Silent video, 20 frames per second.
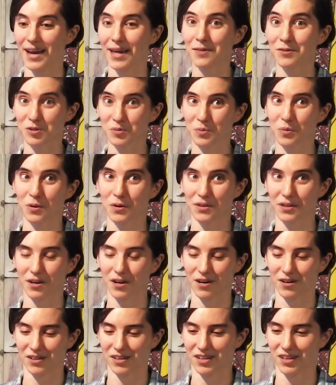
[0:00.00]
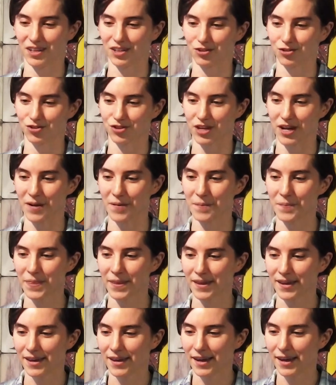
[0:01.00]
and there's more than hardening your shell
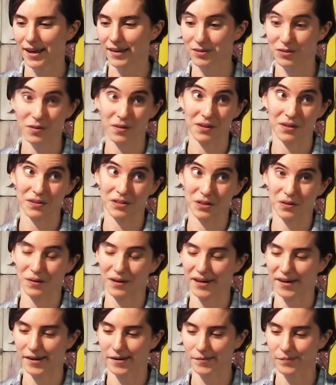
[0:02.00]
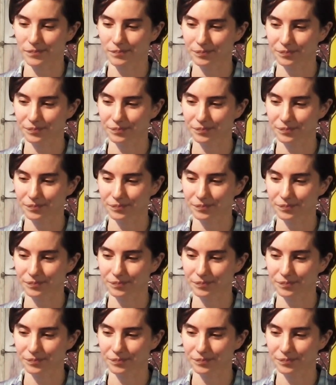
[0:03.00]
so that you don't care.